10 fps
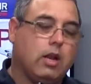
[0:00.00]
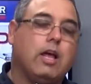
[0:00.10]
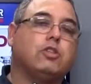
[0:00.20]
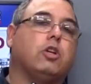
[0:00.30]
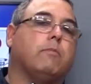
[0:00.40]

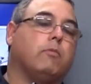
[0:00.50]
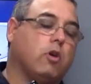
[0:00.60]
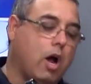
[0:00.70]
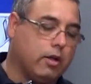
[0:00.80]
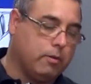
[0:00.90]
allows you to
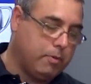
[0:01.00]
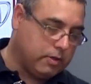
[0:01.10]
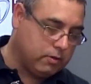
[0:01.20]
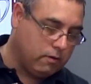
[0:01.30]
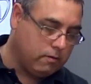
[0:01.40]
cock the
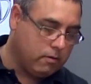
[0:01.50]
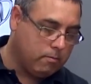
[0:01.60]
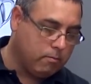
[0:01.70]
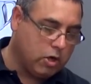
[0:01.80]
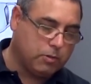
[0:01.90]
pistol
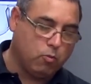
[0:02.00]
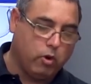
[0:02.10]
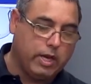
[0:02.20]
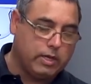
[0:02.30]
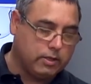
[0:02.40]
much
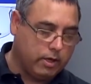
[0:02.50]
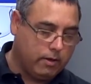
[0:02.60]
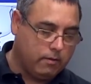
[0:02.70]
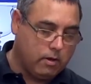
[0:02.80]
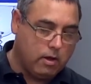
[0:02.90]
more easily.